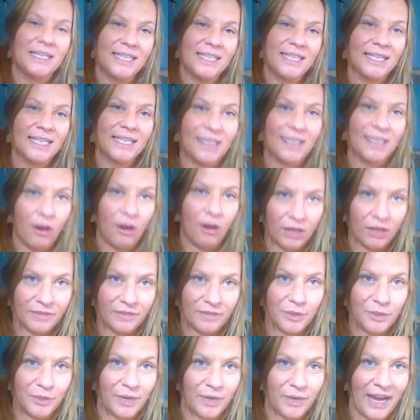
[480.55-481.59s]
basically
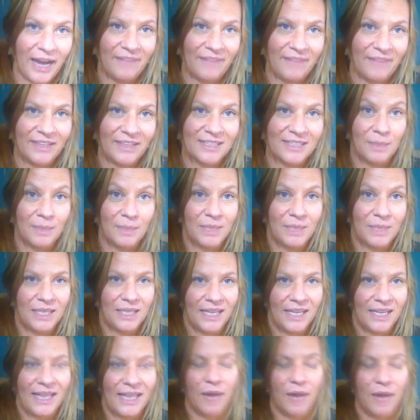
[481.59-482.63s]
all of you are having
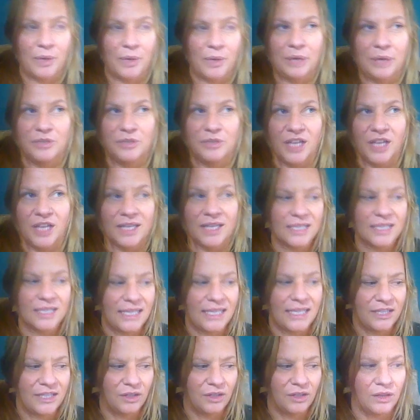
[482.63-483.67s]
something like that where you
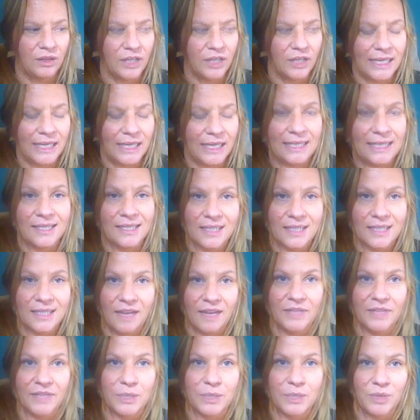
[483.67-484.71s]
just need to look at this
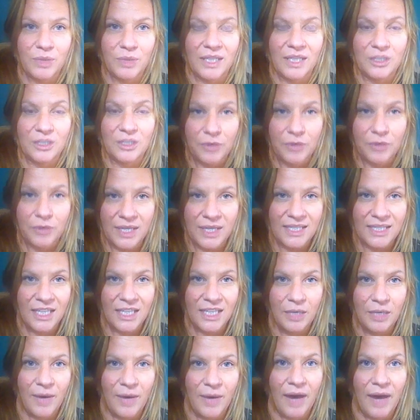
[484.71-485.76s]
stuff that's really
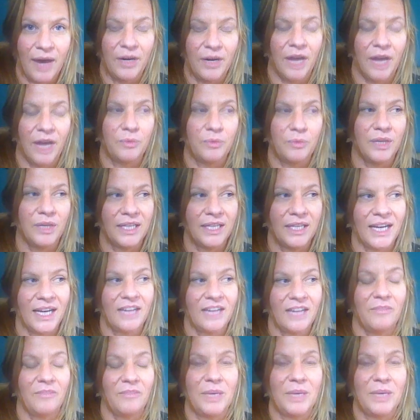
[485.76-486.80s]
stressing you out and really
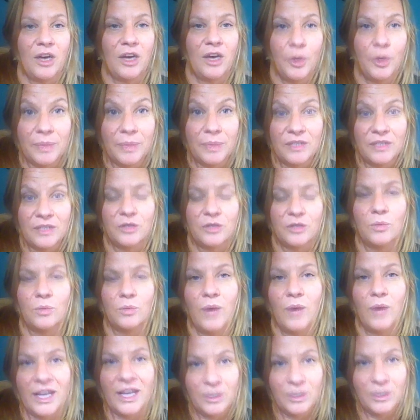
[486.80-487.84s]
kind of be open to
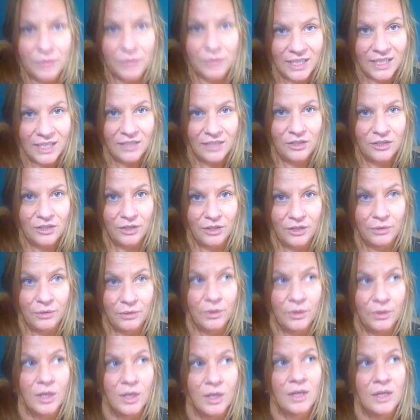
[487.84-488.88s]
what you need
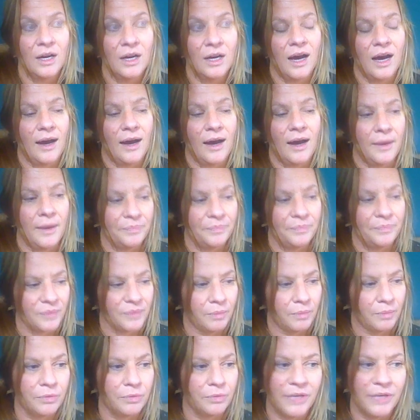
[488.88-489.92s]
to um,
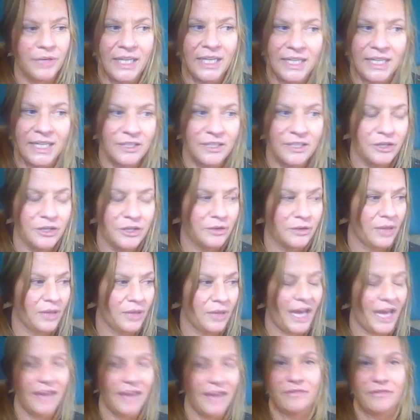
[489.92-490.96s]
bring into your
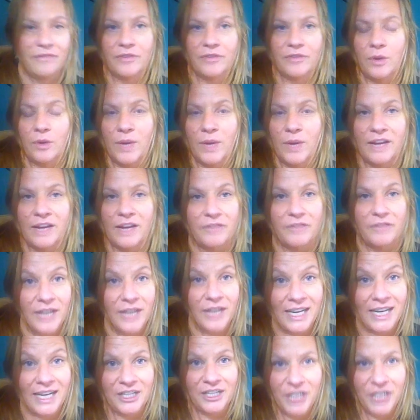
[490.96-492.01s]
life or whatever
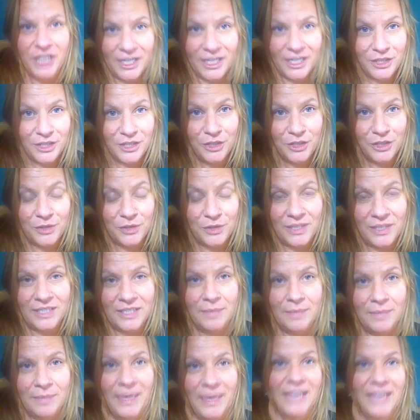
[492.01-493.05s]
kind of changes you
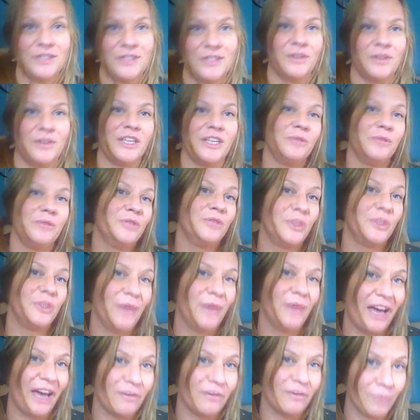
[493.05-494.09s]
need to make so that you
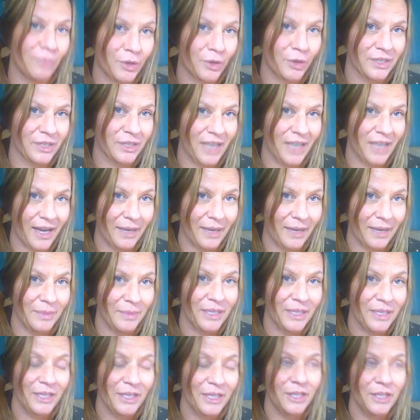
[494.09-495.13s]
do have more
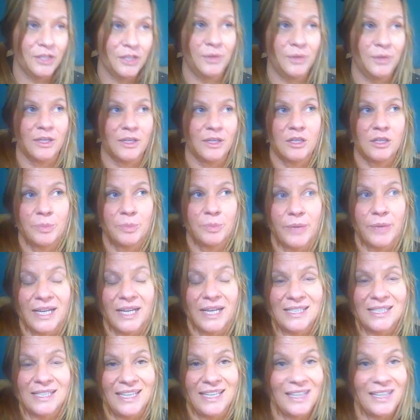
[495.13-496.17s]
time to
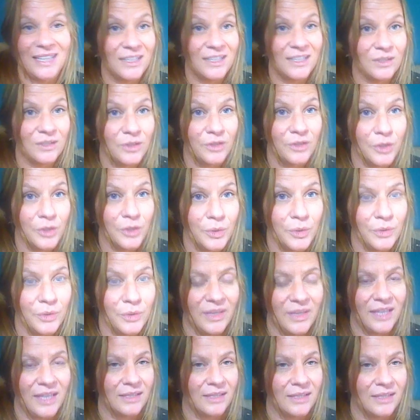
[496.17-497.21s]
express in these new
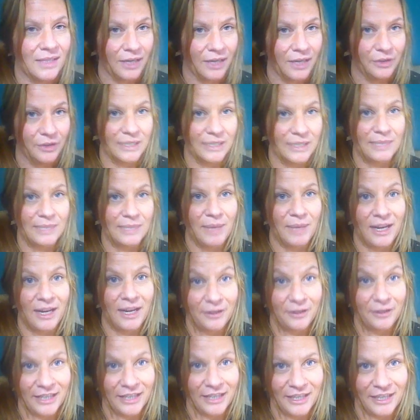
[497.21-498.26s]
things that are
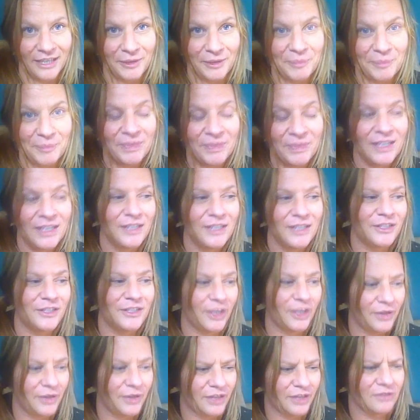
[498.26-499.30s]
inspiring you.
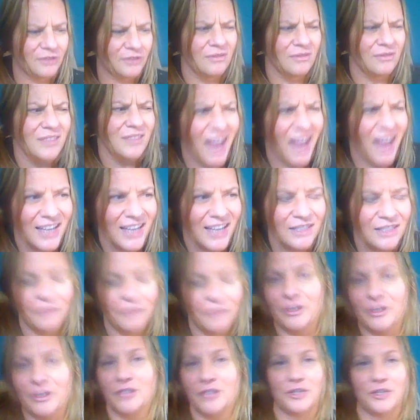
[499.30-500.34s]
So there's lots
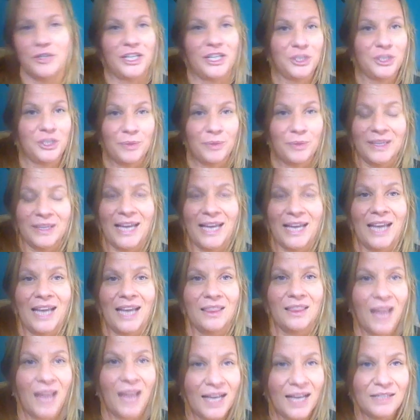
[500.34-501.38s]
of frustration with
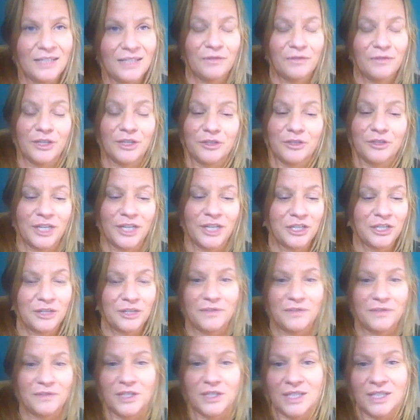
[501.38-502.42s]
that, lots of
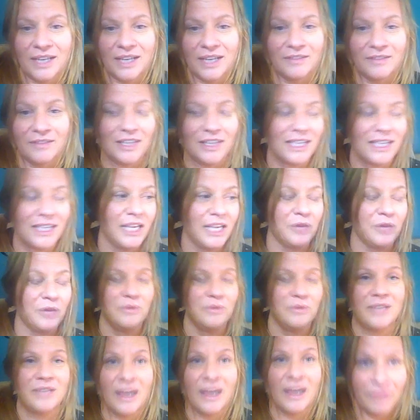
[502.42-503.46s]
frustration of just like feeling like
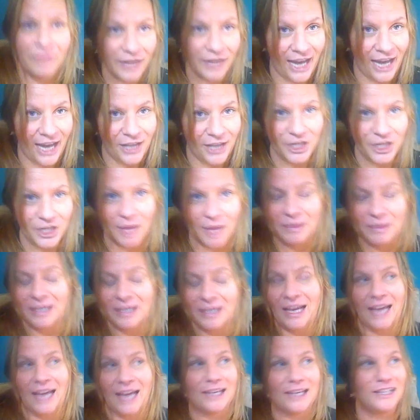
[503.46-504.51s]
you never catch up.
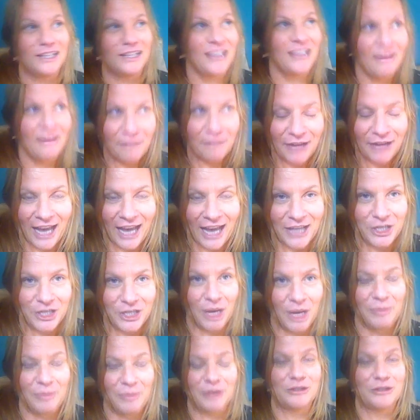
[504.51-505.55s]
I can never
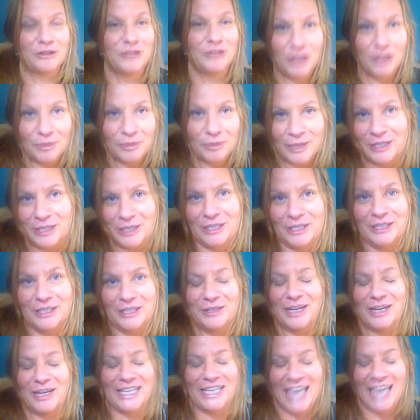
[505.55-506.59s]
catch up. There's so much to
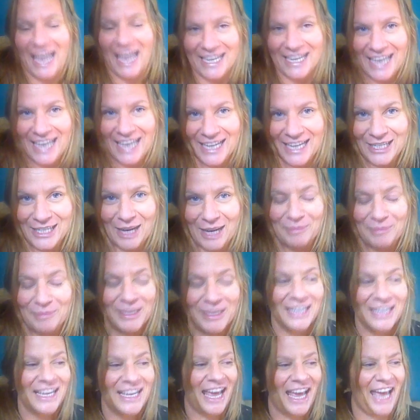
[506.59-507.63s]
do. I can't catch up.
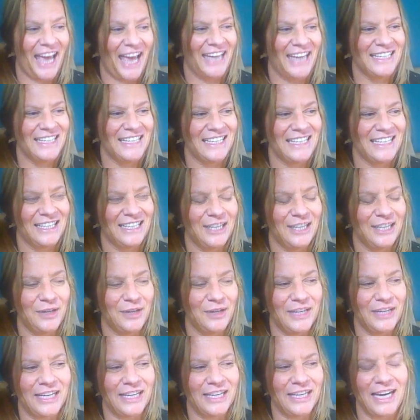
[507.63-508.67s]
And, you
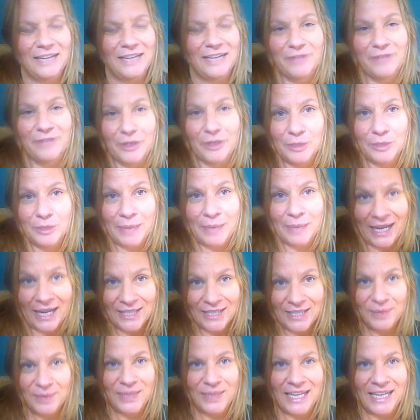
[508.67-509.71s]
know, it kind of goes
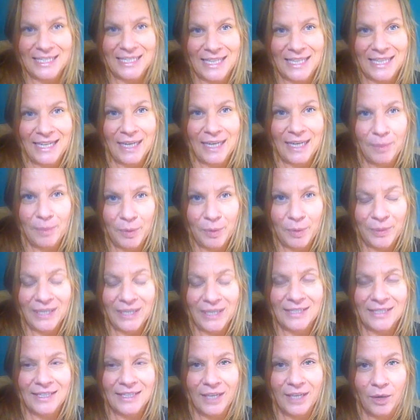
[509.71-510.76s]
back to what I said a couple
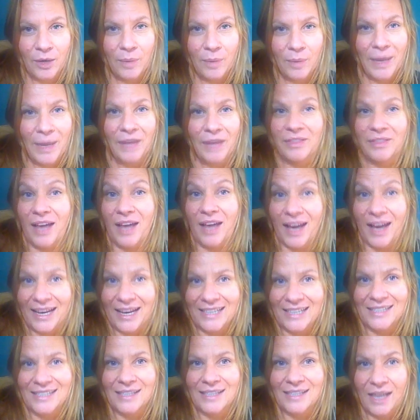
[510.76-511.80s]
weeks ago about the
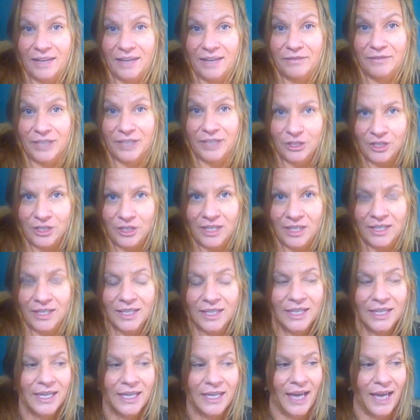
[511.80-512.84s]
hindsight
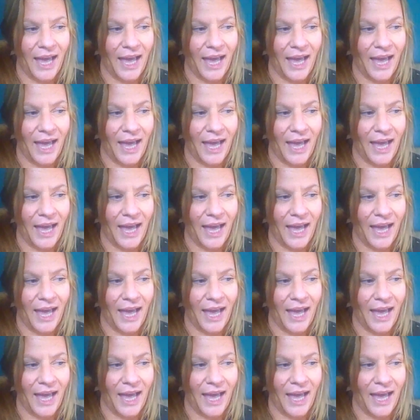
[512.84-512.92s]
vision